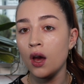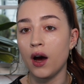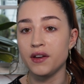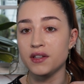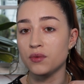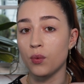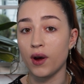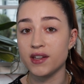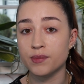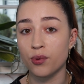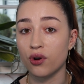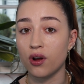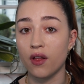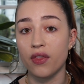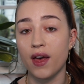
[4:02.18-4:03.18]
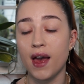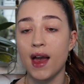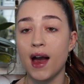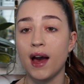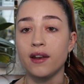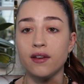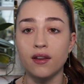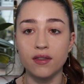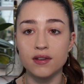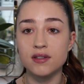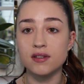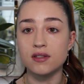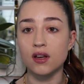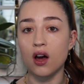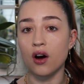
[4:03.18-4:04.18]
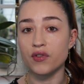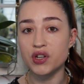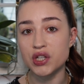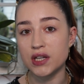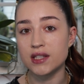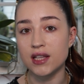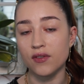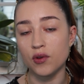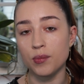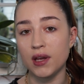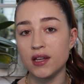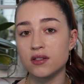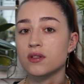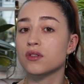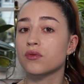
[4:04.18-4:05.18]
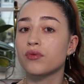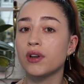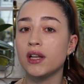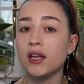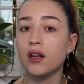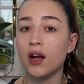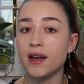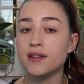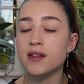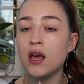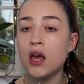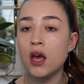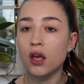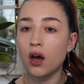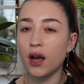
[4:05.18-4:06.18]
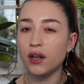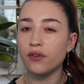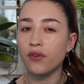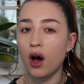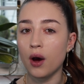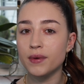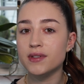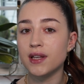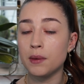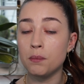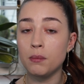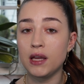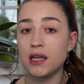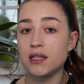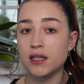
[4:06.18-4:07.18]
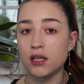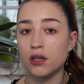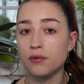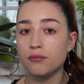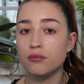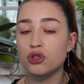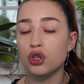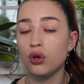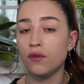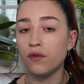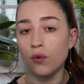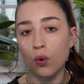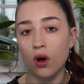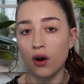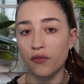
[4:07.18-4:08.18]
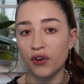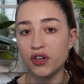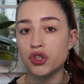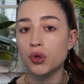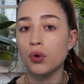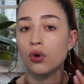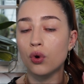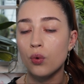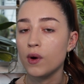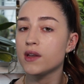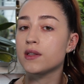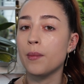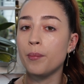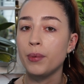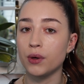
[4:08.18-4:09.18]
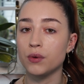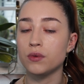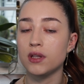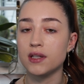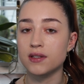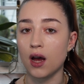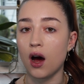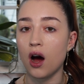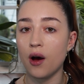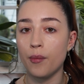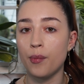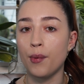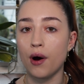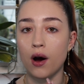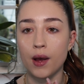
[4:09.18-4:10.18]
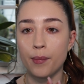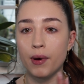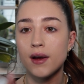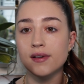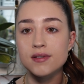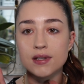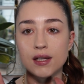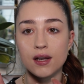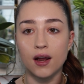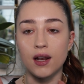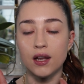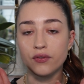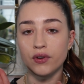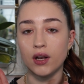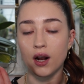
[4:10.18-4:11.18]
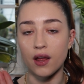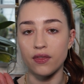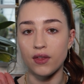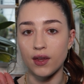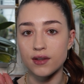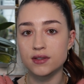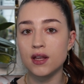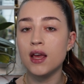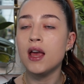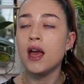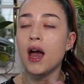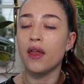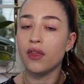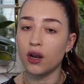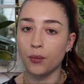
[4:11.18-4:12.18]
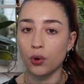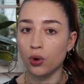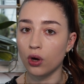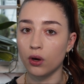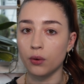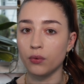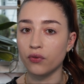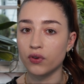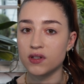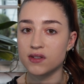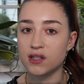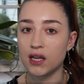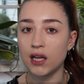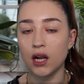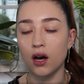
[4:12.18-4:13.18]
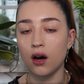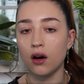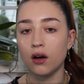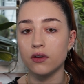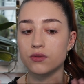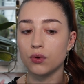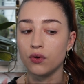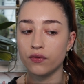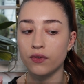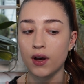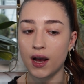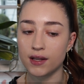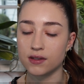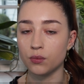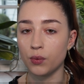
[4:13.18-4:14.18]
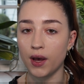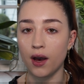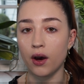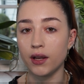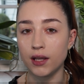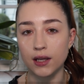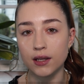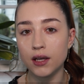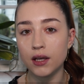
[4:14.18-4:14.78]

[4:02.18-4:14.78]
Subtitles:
I did waste product there, and this is the coverage that it's given me. So it's a really nice kind of, I would say, medium to full coverage. You could always build this up, but I personally like leaving it like this, and then I'm going to go in with concealer sort of as and where I need